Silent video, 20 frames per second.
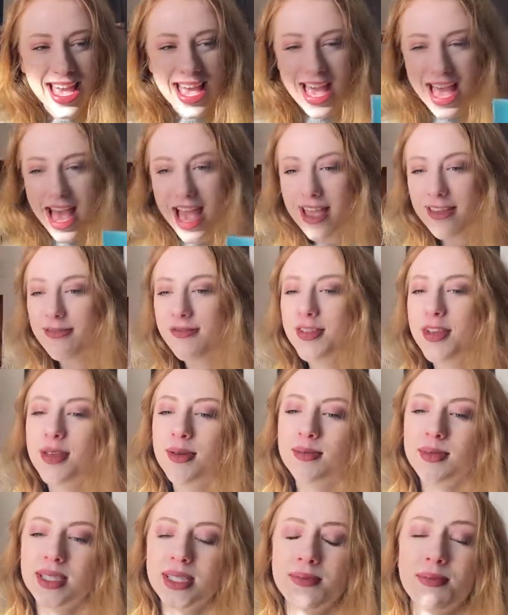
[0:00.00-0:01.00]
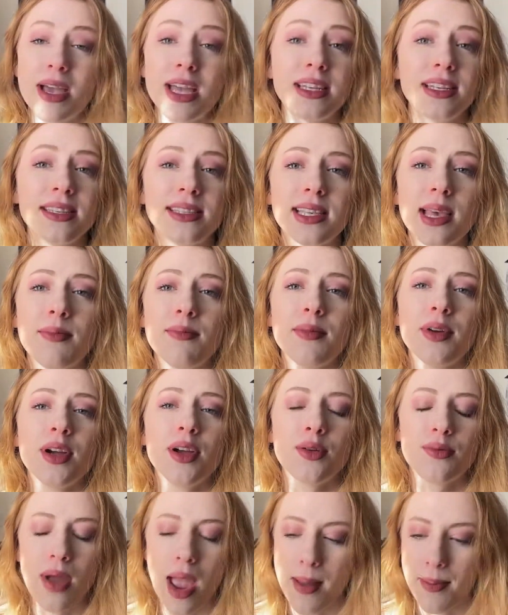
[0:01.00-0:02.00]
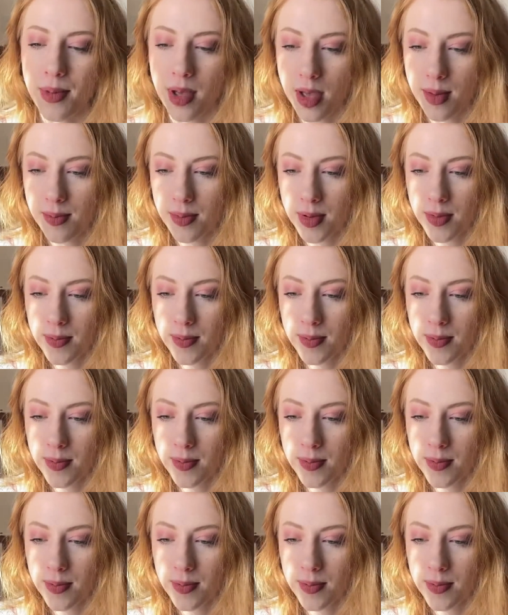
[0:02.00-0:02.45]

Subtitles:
I filmed my December wrap-up